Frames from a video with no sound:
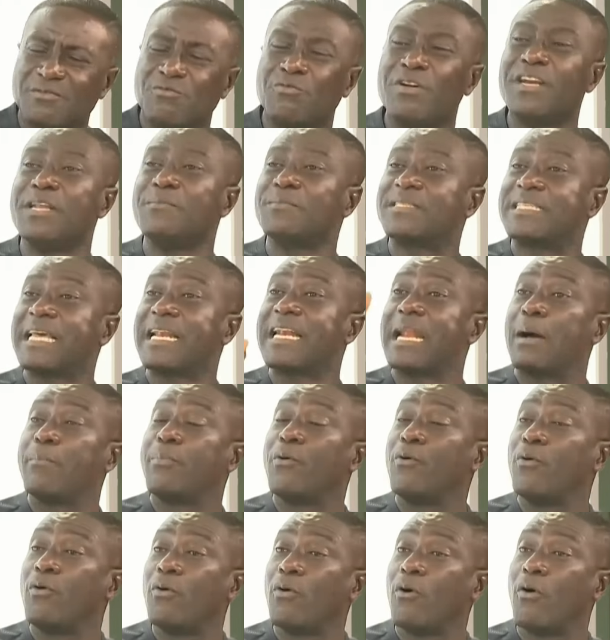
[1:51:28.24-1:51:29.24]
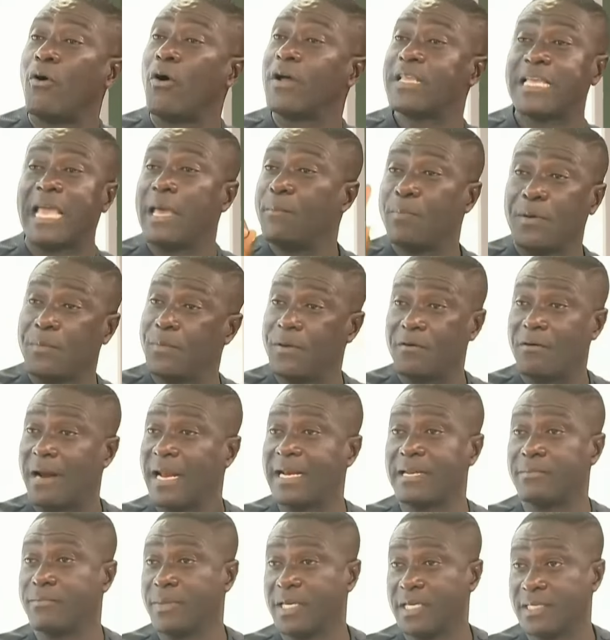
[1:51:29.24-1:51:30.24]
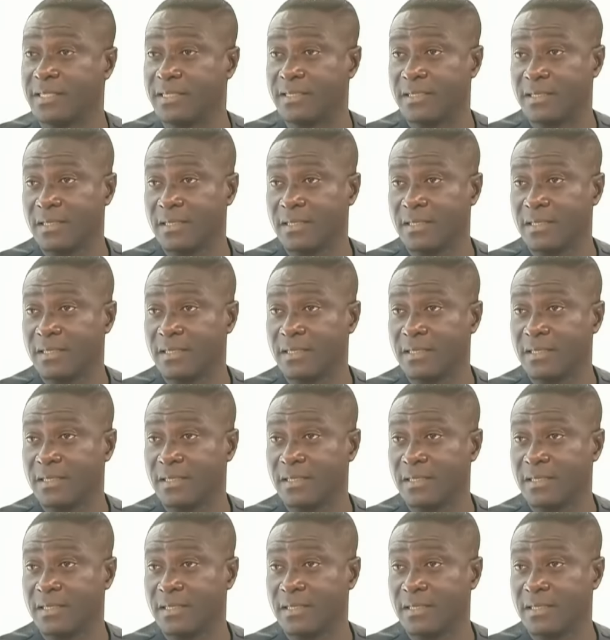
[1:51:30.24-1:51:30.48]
When him said Napo, on your MPP running mate.